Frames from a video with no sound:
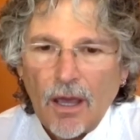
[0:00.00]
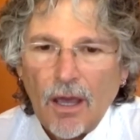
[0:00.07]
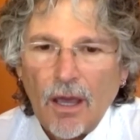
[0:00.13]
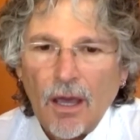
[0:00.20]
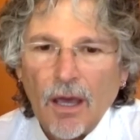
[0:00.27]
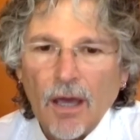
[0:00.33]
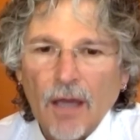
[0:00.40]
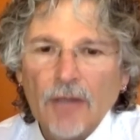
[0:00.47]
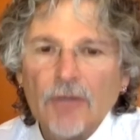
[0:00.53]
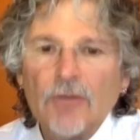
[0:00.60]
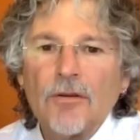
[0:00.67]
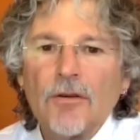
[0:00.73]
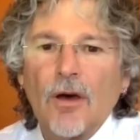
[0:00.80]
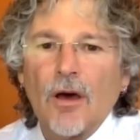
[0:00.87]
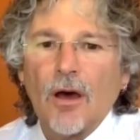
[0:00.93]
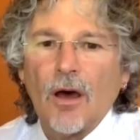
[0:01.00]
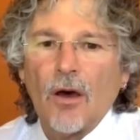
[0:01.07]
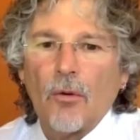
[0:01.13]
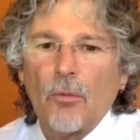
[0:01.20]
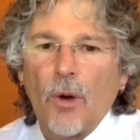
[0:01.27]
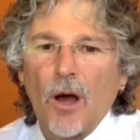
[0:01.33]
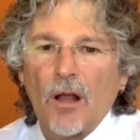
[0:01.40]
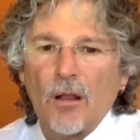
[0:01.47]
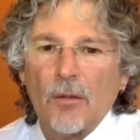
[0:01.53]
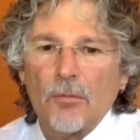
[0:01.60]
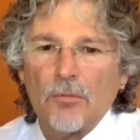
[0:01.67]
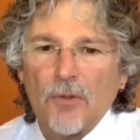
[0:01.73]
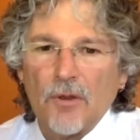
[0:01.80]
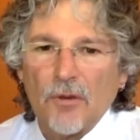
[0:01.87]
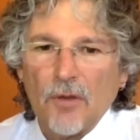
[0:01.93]
And
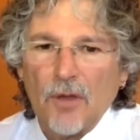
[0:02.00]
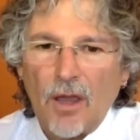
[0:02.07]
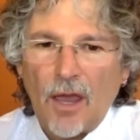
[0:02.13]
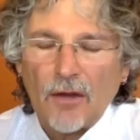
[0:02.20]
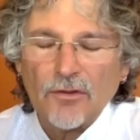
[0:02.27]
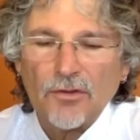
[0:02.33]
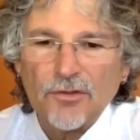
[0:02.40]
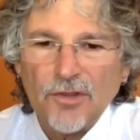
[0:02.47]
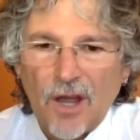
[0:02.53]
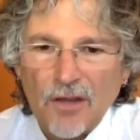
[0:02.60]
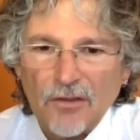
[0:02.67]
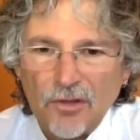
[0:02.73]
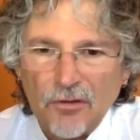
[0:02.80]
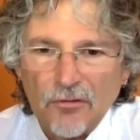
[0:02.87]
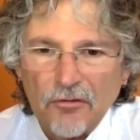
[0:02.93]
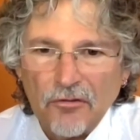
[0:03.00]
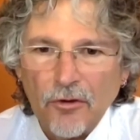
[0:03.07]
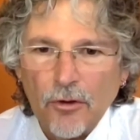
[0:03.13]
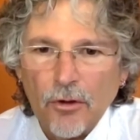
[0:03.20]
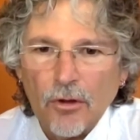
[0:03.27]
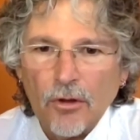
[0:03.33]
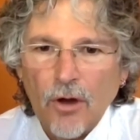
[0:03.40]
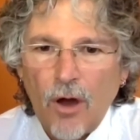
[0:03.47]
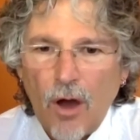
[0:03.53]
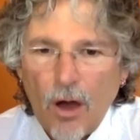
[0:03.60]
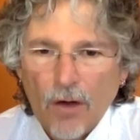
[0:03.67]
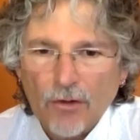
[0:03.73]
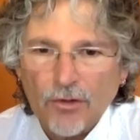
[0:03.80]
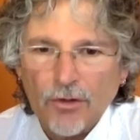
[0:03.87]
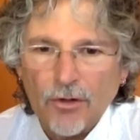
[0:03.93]
while exercising full
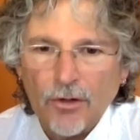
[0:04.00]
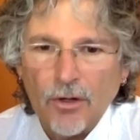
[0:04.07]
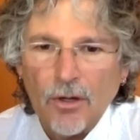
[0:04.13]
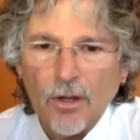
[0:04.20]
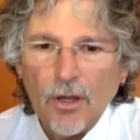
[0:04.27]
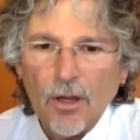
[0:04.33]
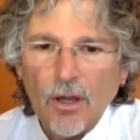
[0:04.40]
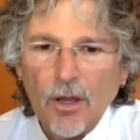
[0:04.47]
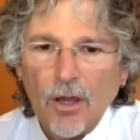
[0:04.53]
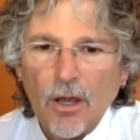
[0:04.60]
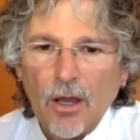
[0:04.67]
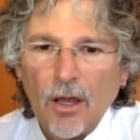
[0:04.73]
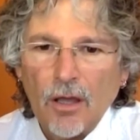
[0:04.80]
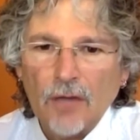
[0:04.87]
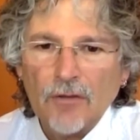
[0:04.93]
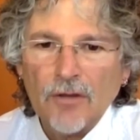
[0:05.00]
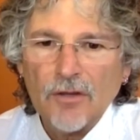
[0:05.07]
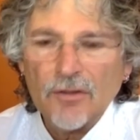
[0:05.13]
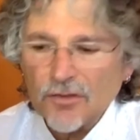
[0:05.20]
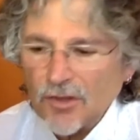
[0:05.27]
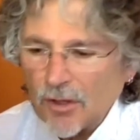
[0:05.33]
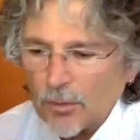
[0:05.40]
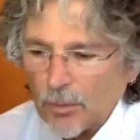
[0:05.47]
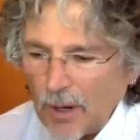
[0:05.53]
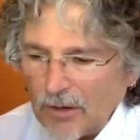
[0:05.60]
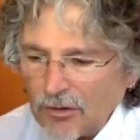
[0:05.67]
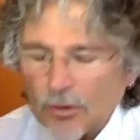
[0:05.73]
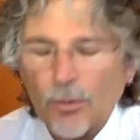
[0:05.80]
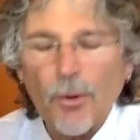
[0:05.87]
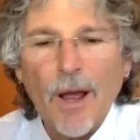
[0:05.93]
caution and
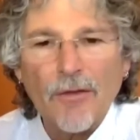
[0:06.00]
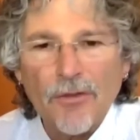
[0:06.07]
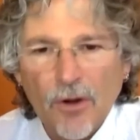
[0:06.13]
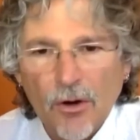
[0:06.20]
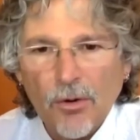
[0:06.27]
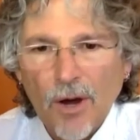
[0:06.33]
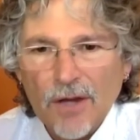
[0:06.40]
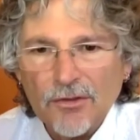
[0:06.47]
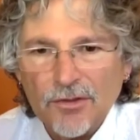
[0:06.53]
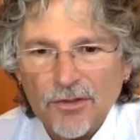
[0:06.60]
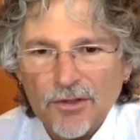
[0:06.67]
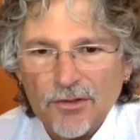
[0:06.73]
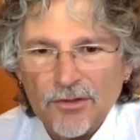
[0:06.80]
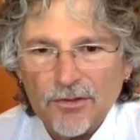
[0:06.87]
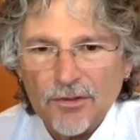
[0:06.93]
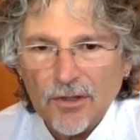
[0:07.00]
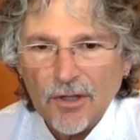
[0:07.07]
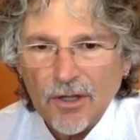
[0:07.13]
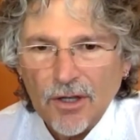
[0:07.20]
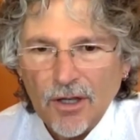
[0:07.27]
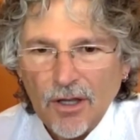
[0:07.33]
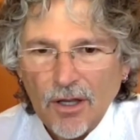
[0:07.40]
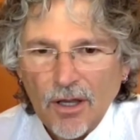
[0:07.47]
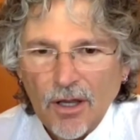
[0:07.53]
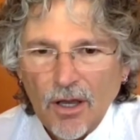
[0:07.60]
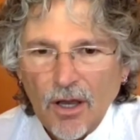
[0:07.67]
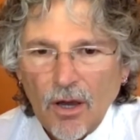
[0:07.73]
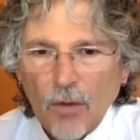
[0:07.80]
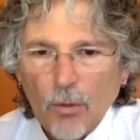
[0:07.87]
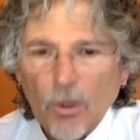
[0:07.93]
consideration around the crisis,
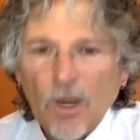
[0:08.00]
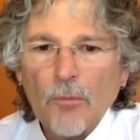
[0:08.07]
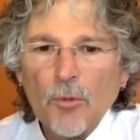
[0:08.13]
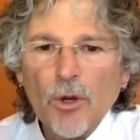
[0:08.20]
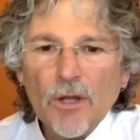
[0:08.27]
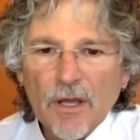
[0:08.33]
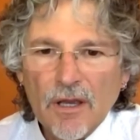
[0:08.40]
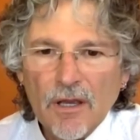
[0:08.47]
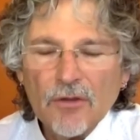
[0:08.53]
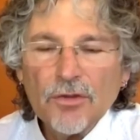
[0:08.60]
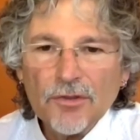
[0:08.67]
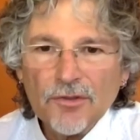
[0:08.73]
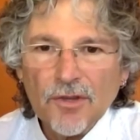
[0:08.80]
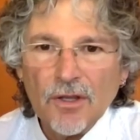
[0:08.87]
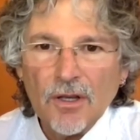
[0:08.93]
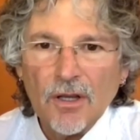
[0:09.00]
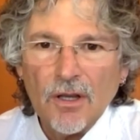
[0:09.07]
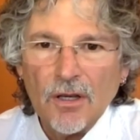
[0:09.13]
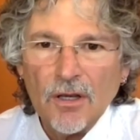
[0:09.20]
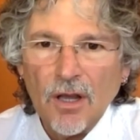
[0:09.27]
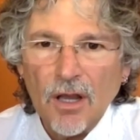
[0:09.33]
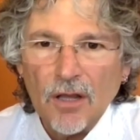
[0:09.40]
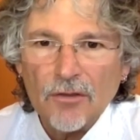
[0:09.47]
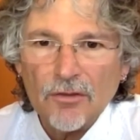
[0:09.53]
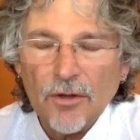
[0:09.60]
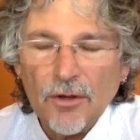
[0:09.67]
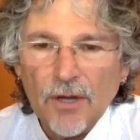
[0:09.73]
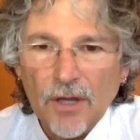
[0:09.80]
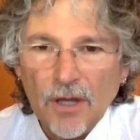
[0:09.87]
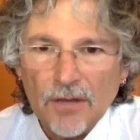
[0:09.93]
what I'm really interested in is
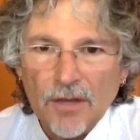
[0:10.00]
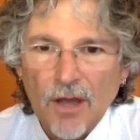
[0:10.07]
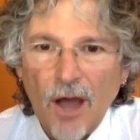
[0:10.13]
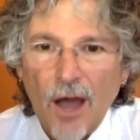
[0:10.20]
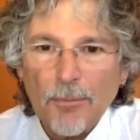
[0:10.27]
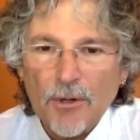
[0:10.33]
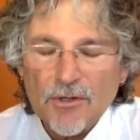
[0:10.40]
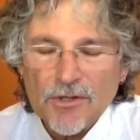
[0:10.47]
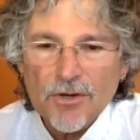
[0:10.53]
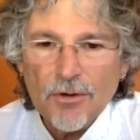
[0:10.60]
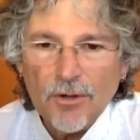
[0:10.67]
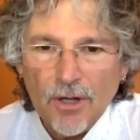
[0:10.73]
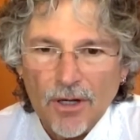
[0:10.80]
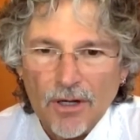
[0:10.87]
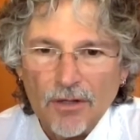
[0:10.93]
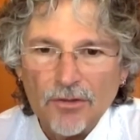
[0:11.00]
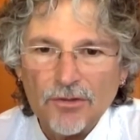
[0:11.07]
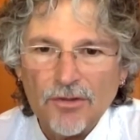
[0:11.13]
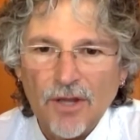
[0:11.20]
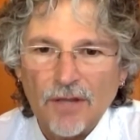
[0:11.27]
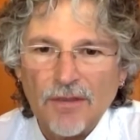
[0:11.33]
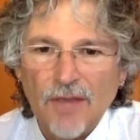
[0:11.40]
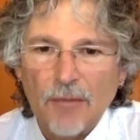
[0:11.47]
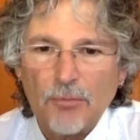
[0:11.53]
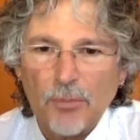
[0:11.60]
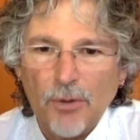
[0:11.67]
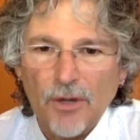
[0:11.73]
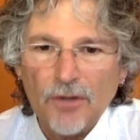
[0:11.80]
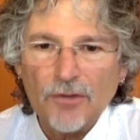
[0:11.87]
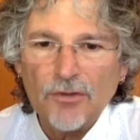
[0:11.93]
looking at the opportunities that
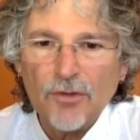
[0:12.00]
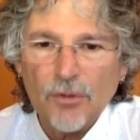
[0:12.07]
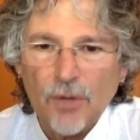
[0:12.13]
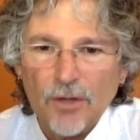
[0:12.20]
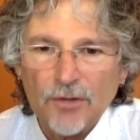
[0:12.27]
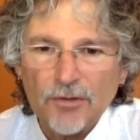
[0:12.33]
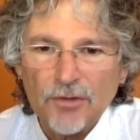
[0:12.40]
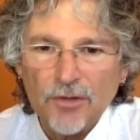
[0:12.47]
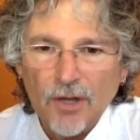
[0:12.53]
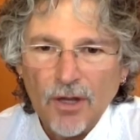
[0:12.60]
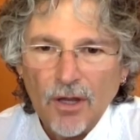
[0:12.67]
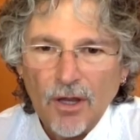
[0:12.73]
brings to us